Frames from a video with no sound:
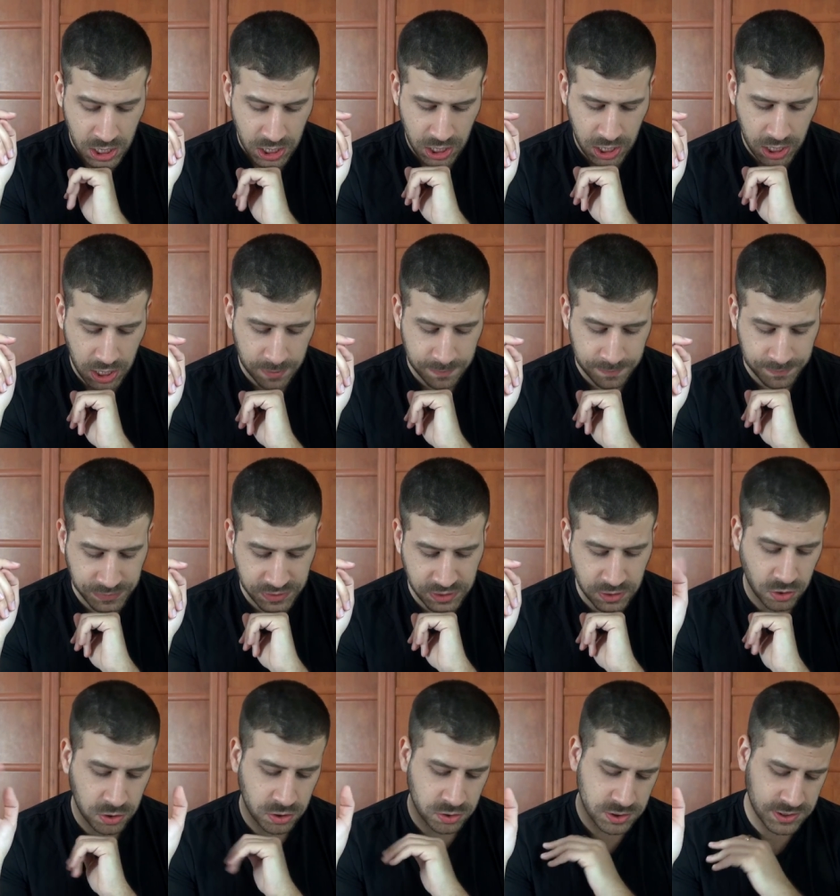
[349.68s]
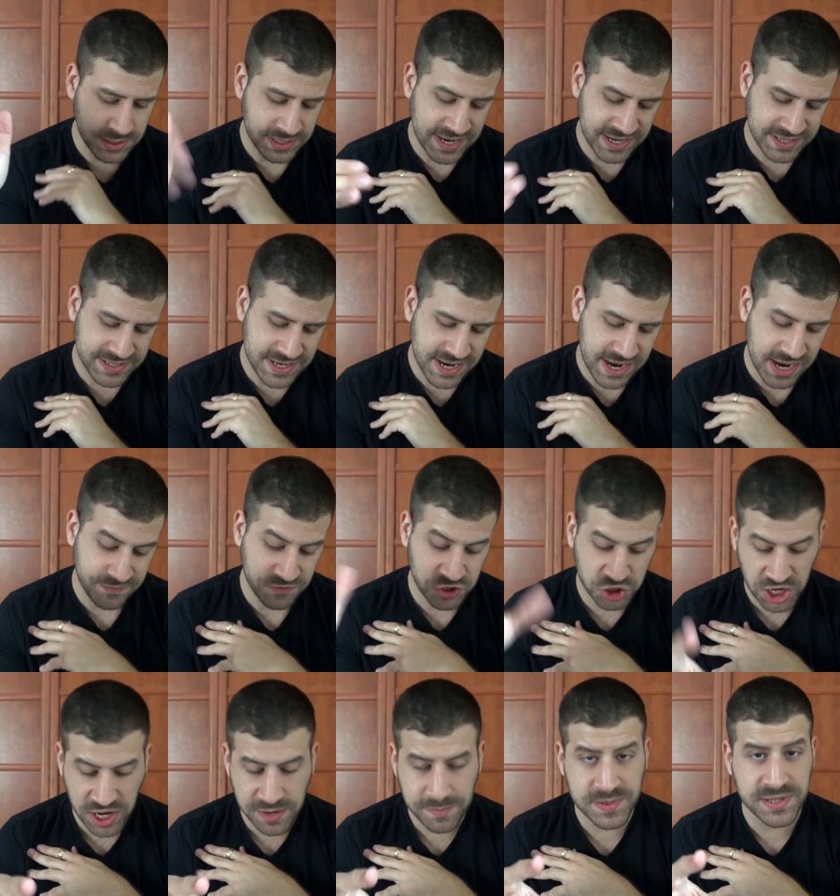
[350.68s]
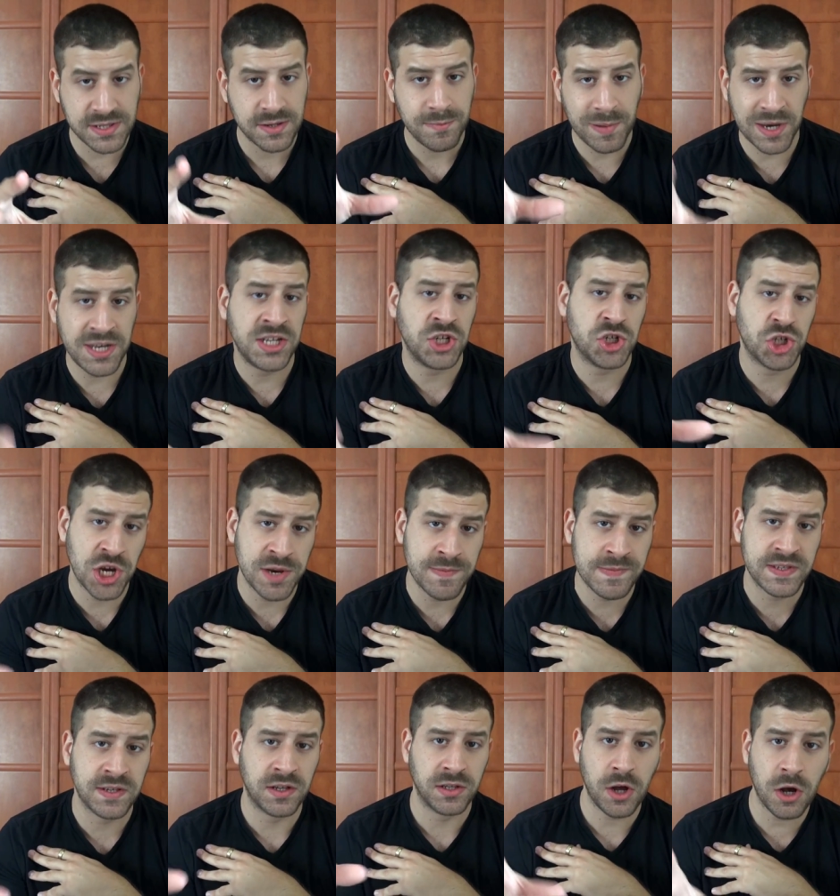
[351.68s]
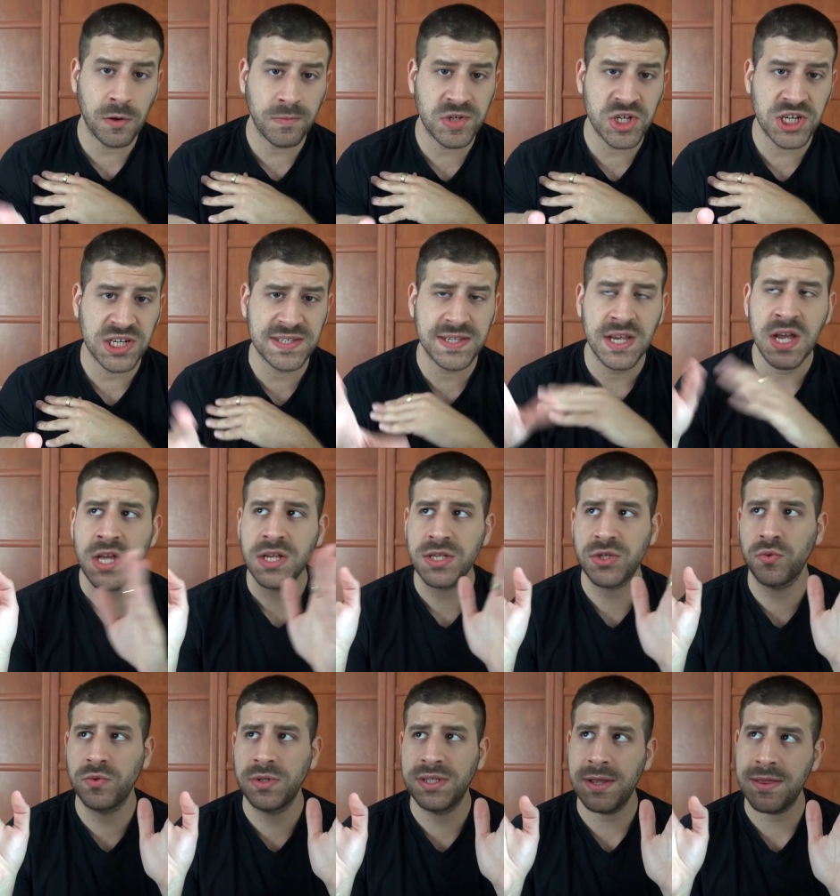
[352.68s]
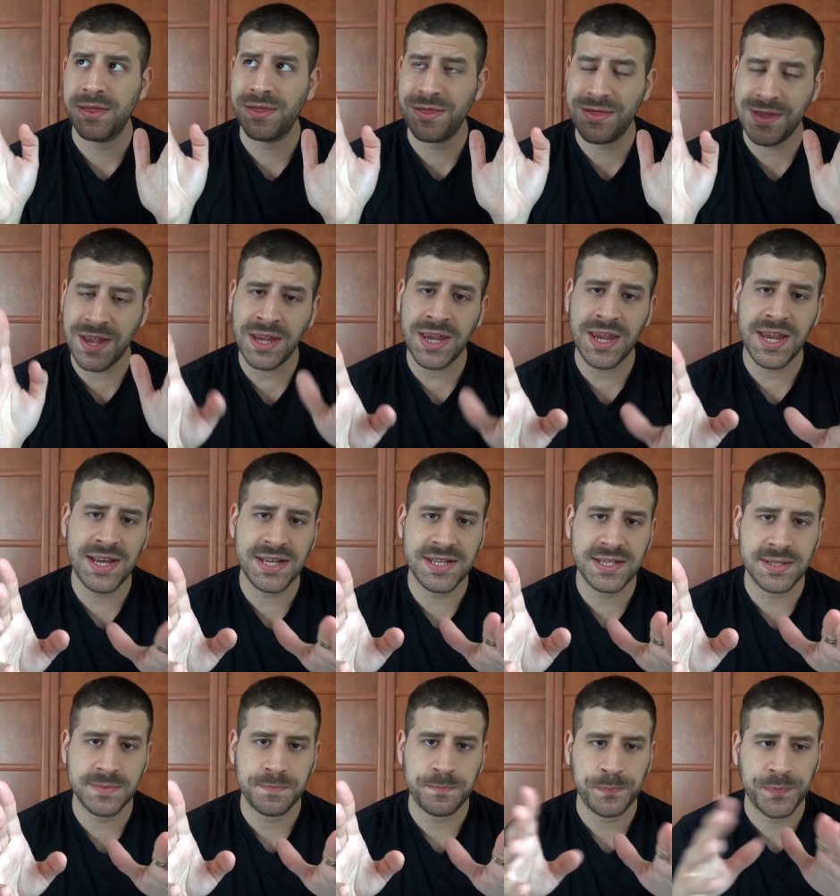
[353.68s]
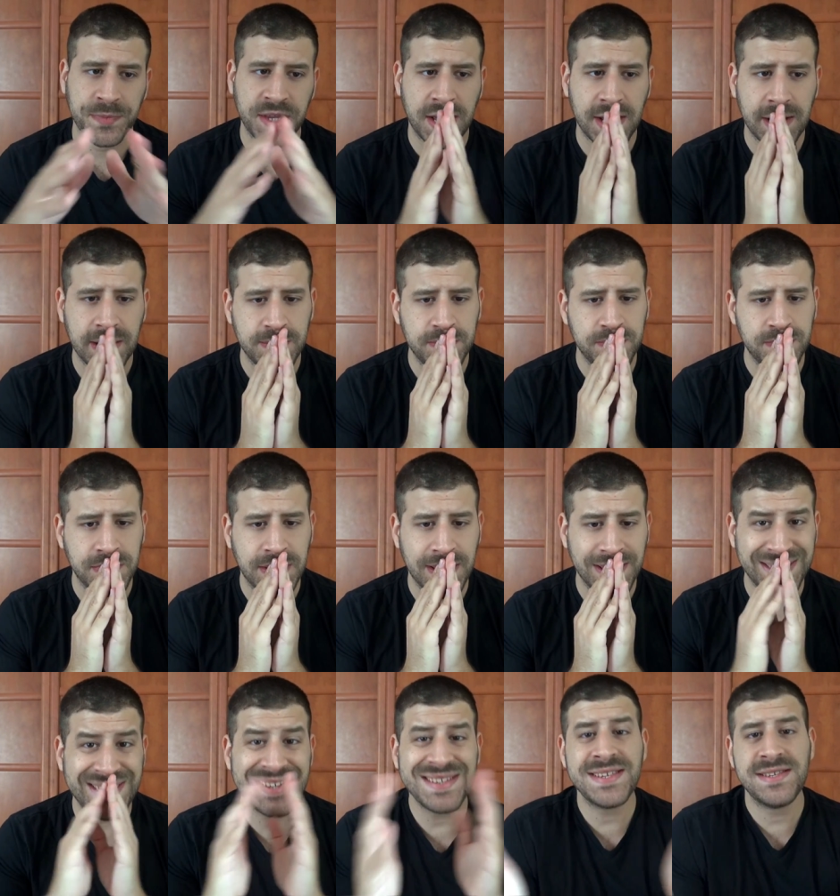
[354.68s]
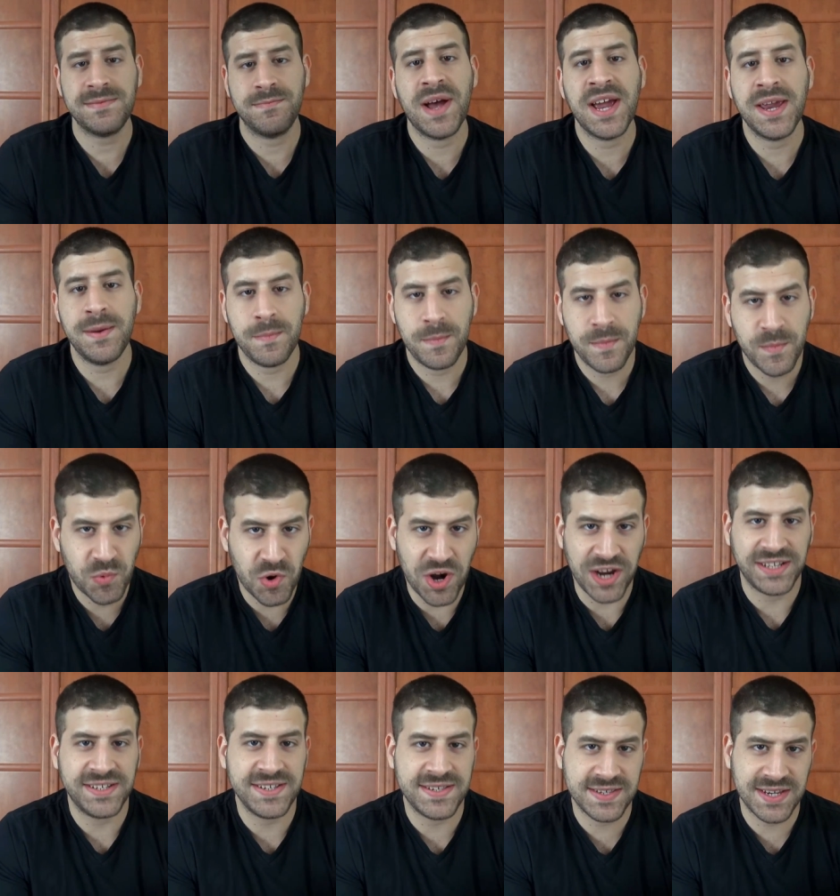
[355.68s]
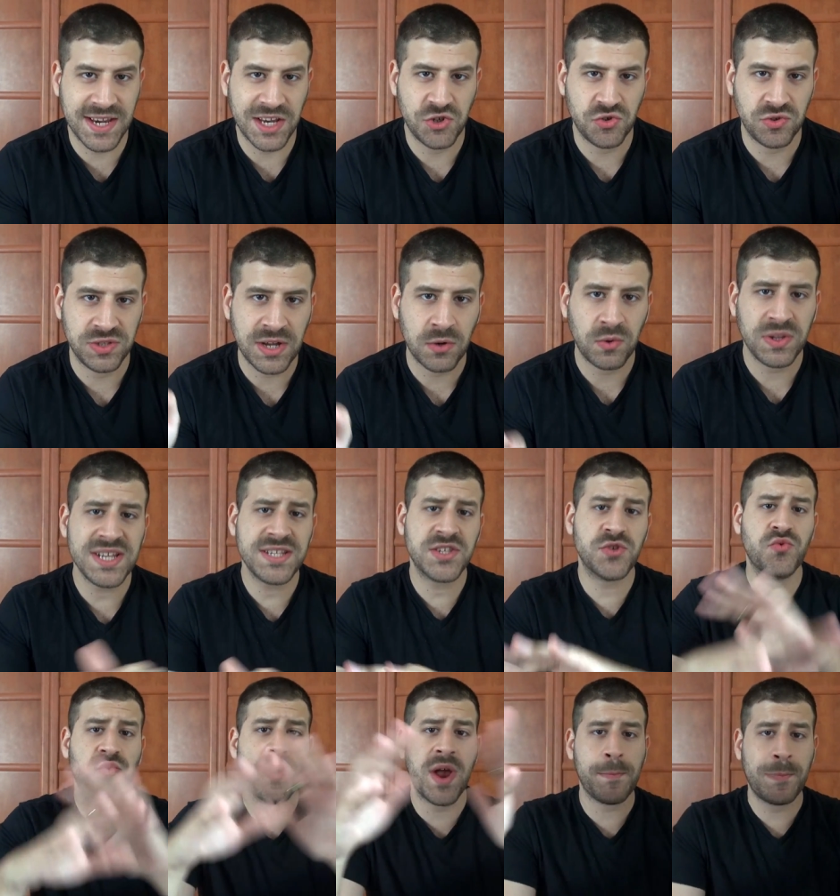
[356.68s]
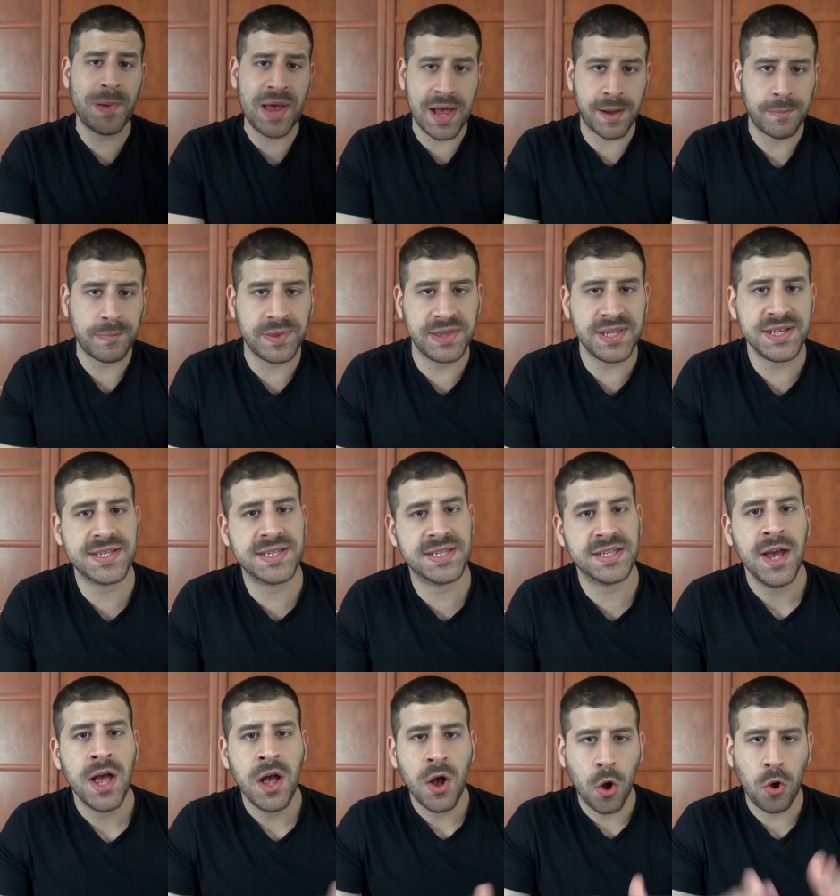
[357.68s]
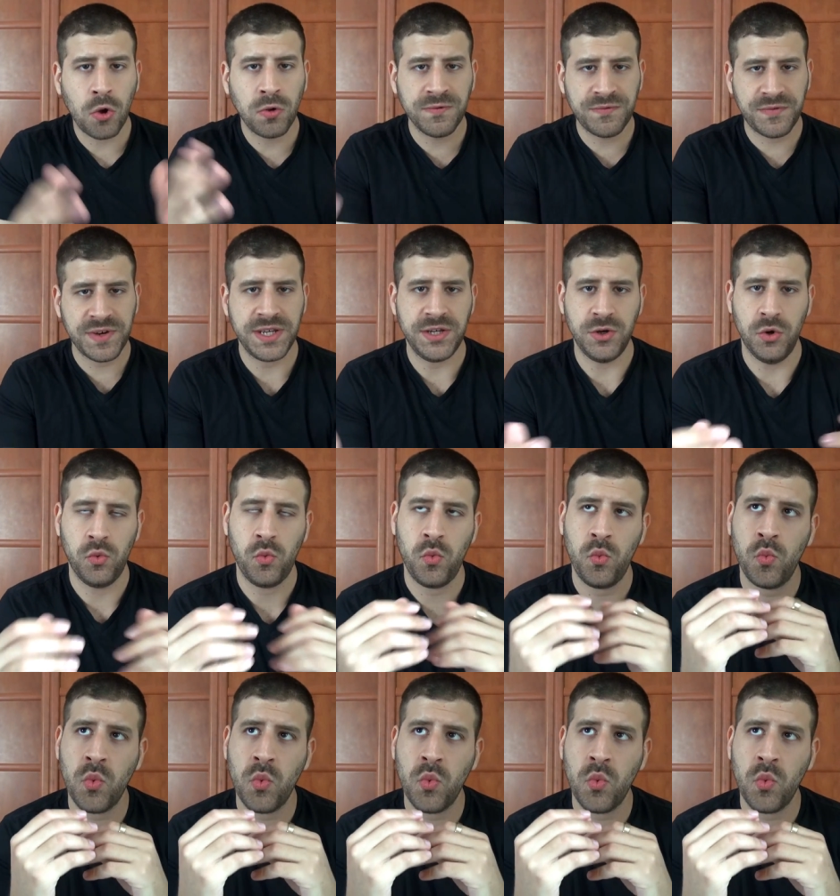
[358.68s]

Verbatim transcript: Um, the, the next day I have shapes, painting shapes, not objects. So the thing is, um, this is my practice schedule. Now let's wrap up this whole video.